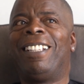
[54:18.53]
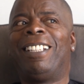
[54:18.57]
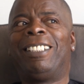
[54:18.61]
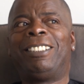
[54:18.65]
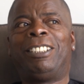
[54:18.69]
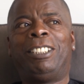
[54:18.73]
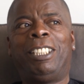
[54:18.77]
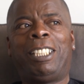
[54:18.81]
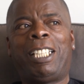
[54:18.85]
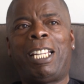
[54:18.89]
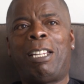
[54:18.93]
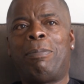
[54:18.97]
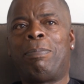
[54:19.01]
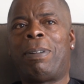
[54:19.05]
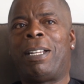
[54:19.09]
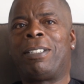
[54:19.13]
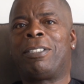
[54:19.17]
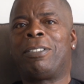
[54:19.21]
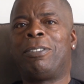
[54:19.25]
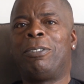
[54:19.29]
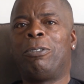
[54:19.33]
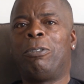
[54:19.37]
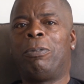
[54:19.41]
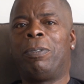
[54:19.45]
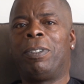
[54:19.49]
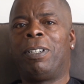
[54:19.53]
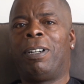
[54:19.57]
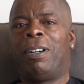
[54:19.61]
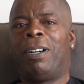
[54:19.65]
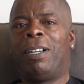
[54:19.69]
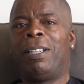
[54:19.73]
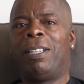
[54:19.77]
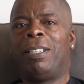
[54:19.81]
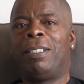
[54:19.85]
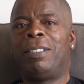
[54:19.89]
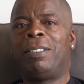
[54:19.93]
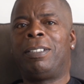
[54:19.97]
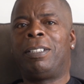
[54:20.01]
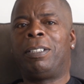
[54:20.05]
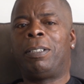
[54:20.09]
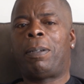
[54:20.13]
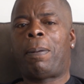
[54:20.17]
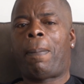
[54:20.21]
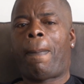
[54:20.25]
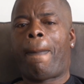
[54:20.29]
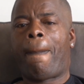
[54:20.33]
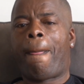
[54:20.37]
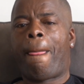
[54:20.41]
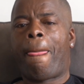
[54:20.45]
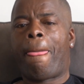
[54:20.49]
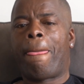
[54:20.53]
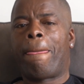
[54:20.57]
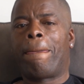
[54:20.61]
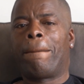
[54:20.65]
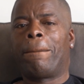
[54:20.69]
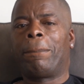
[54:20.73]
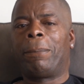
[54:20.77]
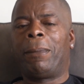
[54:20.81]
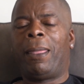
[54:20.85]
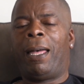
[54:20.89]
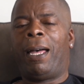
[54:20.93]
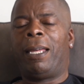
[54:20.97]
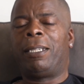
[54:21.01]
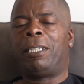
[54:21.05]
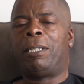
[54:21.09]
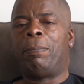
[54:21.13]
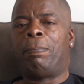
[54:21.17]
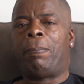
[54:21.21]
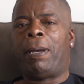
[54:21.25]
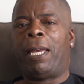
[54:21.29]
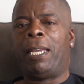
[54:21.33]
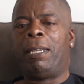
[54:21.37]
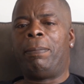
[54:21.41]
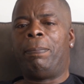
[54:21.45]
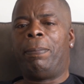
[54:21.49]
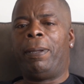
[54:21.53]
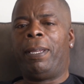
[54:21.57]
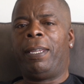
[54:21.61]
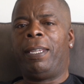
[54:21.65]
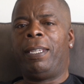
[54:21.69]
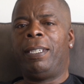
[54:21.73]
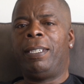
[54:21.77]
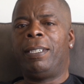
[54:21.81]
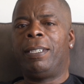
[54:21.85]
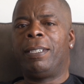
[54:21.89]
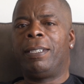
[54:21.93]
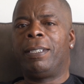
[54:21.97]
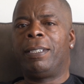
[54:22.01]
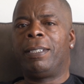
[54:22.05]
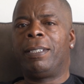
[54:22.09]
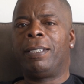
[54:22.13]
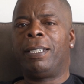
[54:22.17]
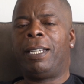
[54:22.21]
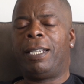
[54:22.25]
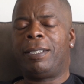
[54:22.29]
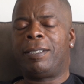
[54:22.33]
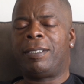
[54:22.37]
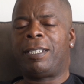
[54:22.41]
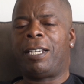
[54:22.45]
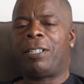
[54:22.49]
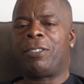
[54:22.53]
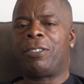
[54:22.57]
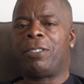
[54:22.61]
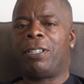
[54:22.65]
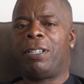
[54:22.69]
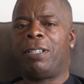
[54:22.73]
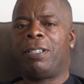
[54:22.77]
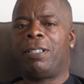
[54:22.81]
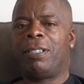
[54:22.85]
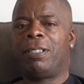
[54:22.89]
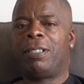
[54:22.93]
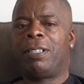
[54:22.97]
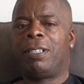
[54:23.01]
She came back to Northern Ireland, had the baby, had Tasha.